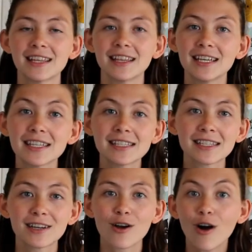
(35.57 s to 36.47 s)
This
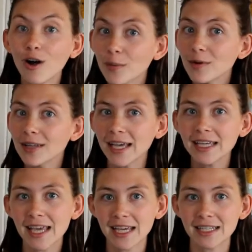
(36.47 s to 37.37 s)
caramel-like
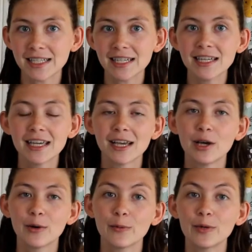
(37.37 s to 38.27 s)
candy,
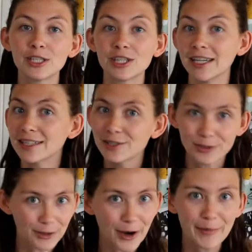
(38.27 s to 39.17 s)
which is
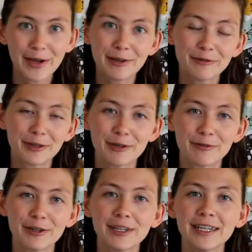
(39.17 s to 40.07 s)
strawberry
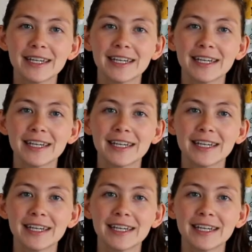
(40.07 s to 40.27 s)
flavored,